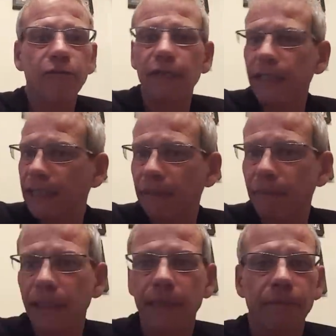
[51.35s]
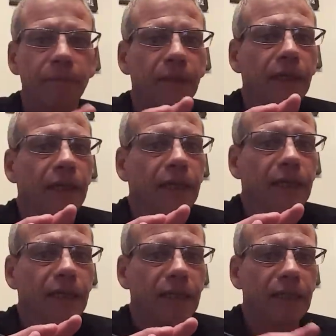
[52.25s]
great company,
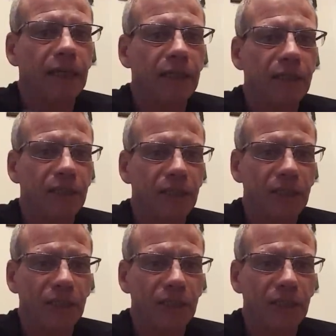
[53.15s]
going to